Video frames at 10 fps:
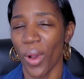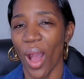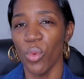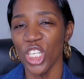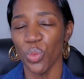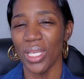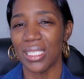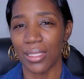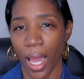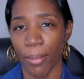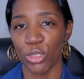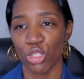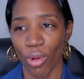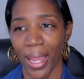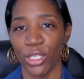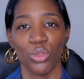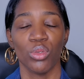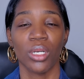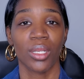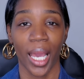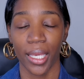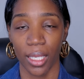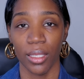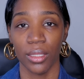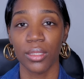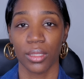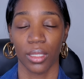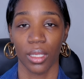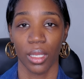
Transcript: I wish we stopped trying to look like kids.